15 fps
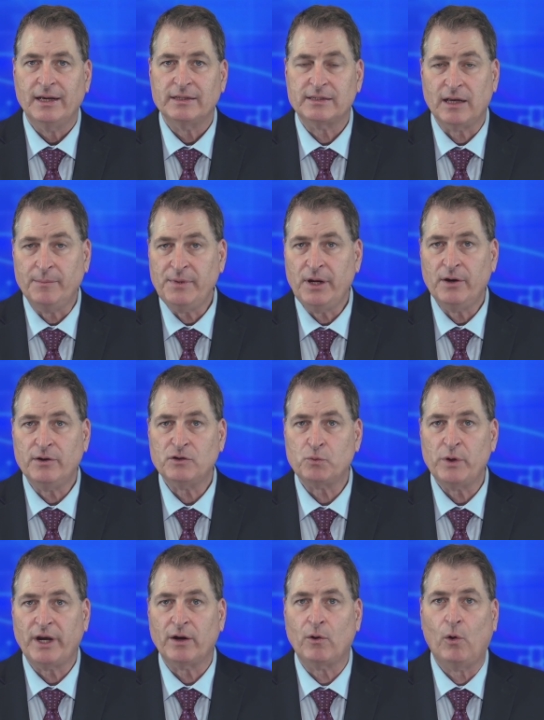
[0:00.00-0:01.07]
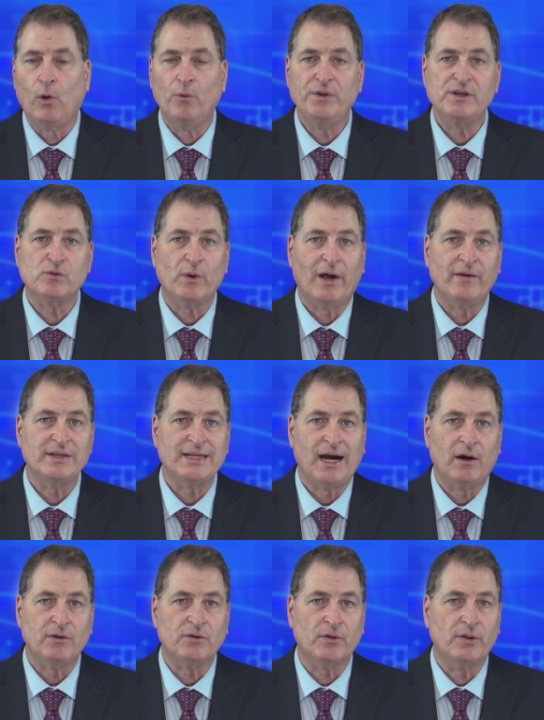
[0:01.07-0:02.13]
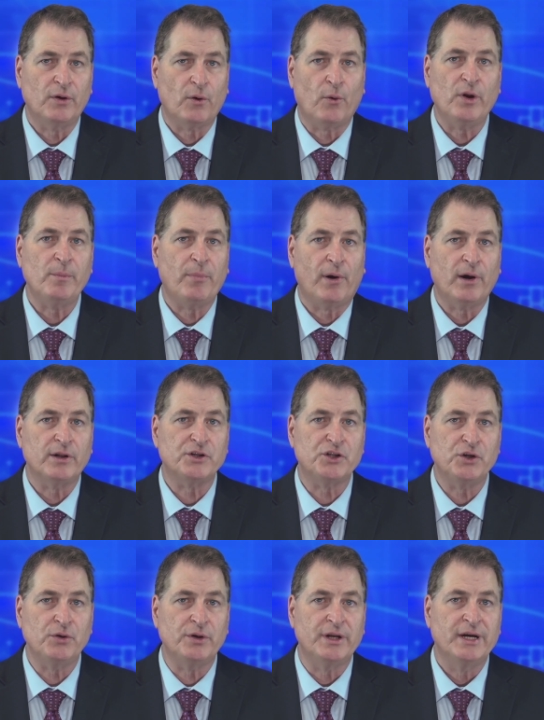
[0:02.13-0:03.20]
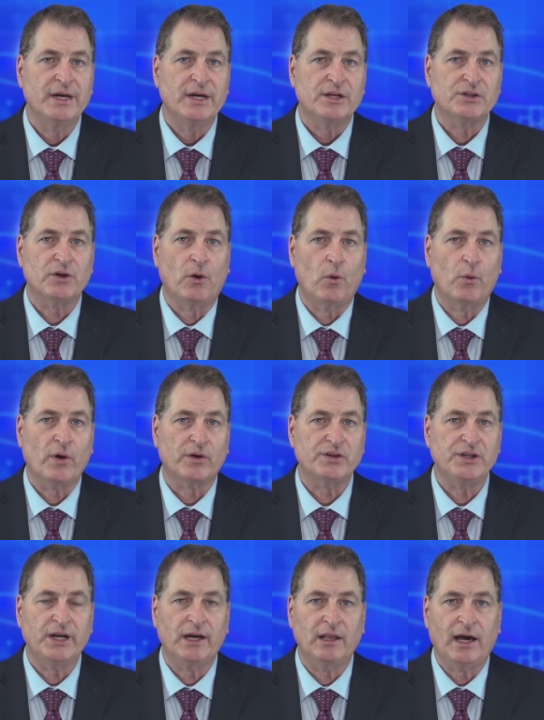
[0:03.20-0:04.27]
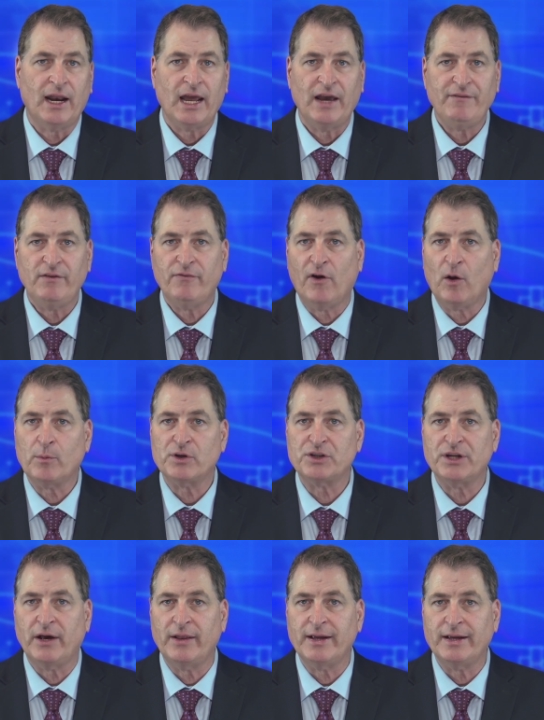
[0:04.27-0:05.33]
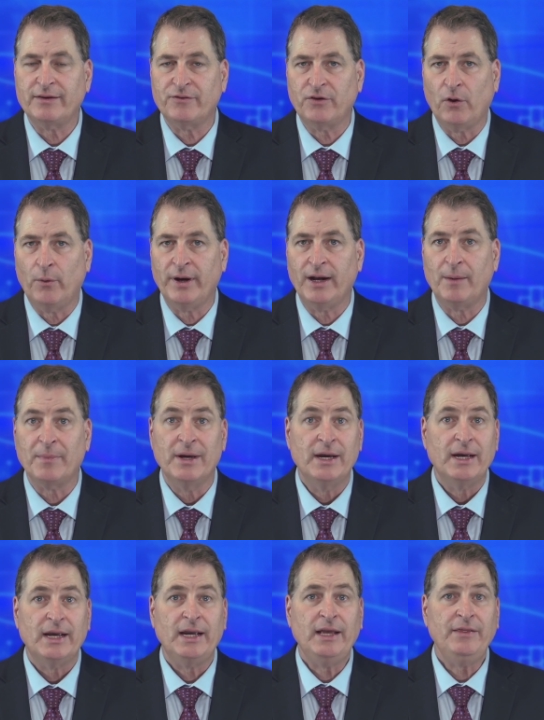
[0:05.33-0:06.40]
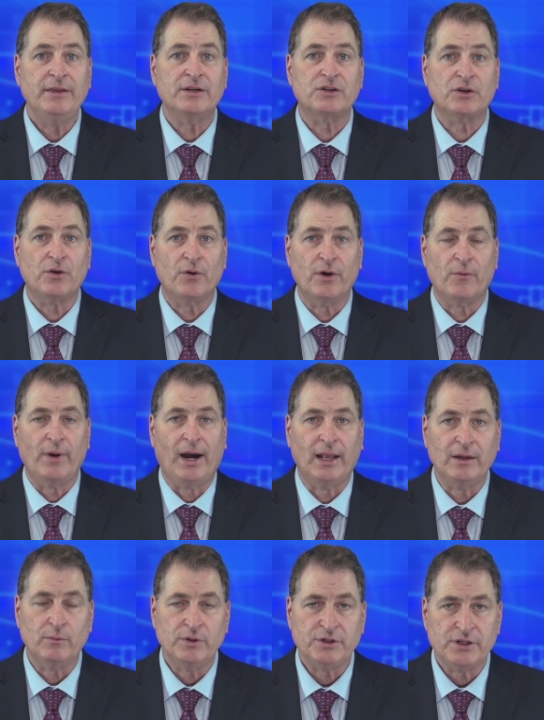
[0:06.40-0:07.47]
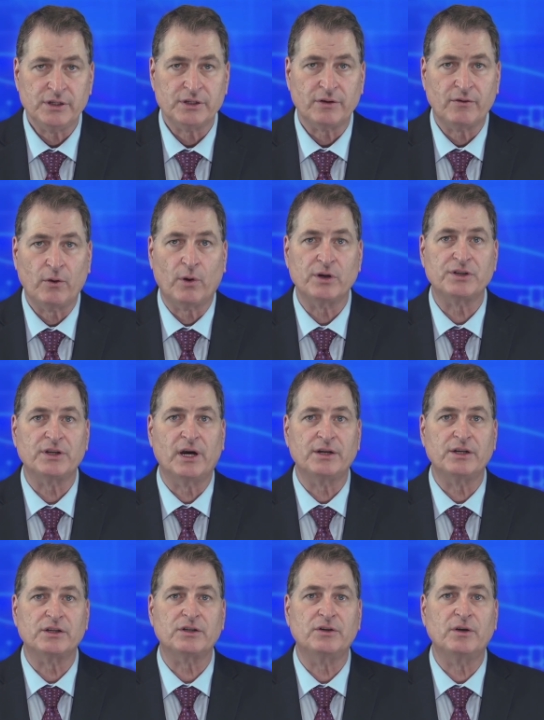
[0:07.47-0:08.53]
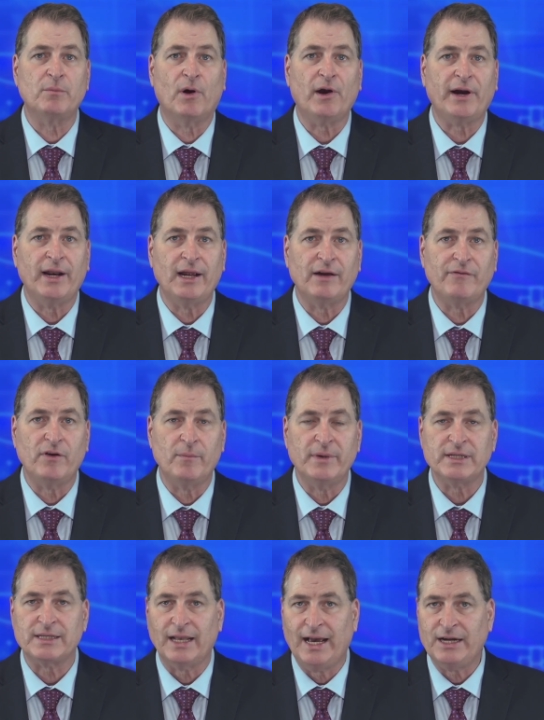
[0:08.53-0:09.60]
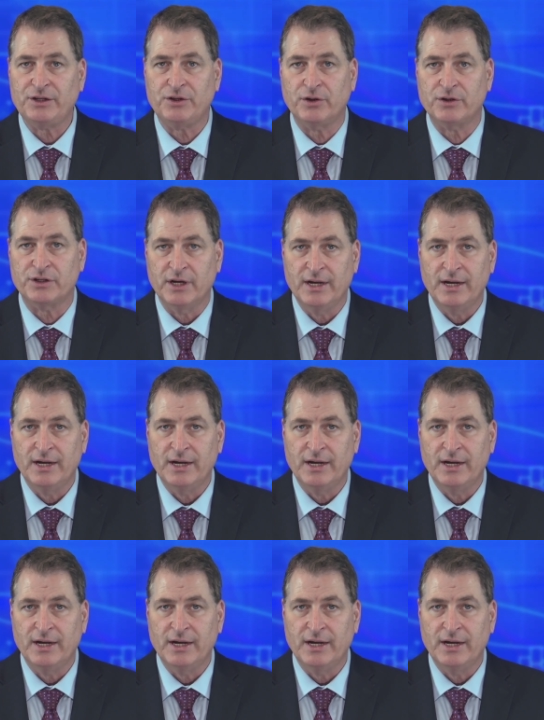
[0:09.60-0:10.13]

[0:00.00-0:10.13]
Some years we can hold these rallies out until the early part of June. So we're seeing a lot of heavy farmer selling showing up in this current rally, which is, of course, just good marketing if you missed last year's